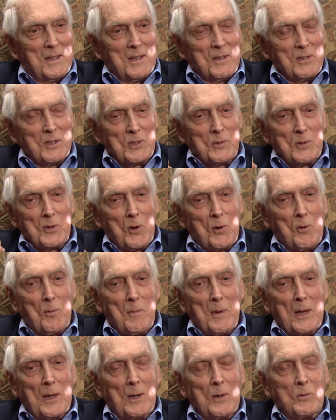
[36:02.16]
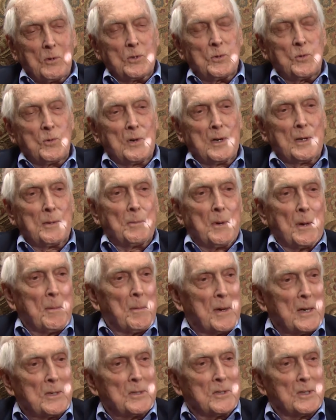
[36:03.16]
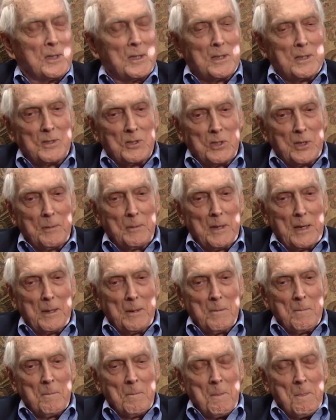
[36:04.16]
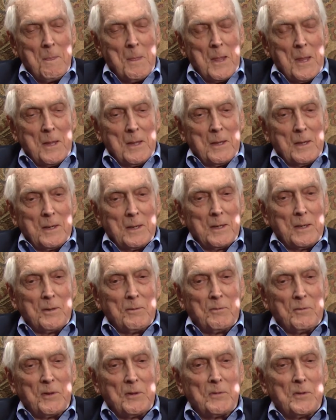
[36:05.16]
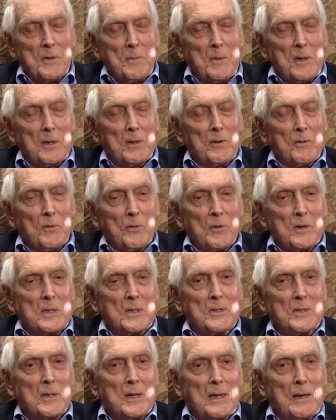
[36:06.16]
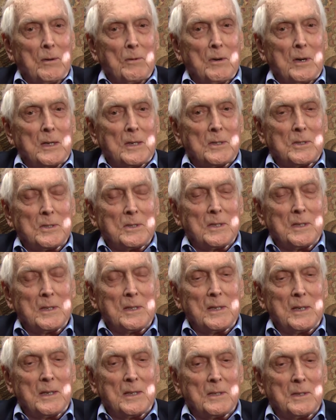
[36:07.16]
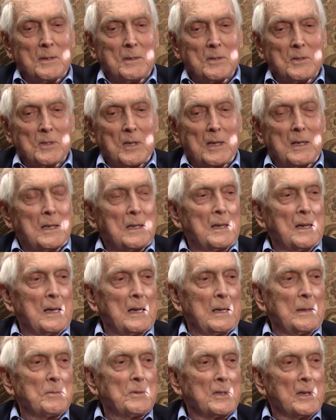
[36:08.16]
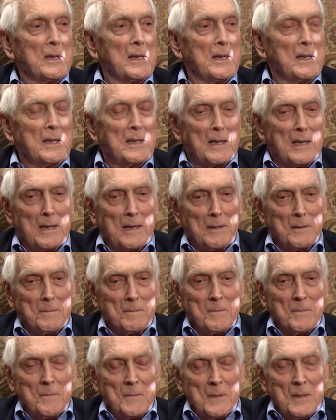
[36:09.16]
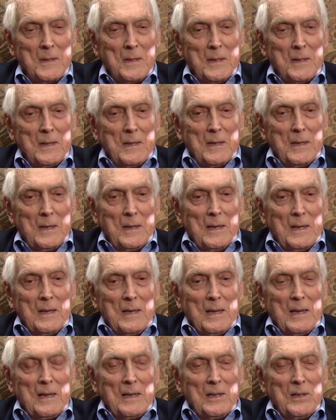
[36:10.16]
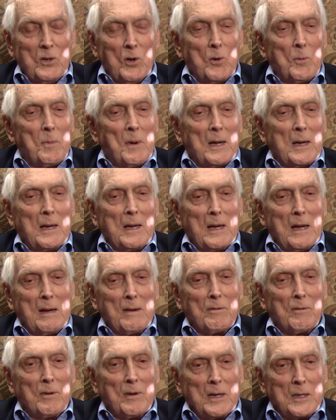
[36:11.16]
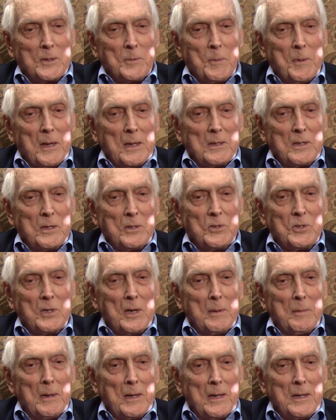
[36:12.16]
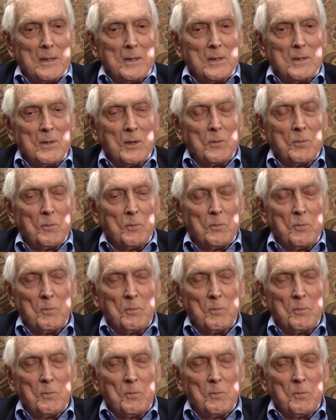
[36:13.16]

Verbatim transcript: this gold medal was won by my son, Jimmy, in a 50 meter freestyle race at the state games in Indiana nobody ever expected Jimmy to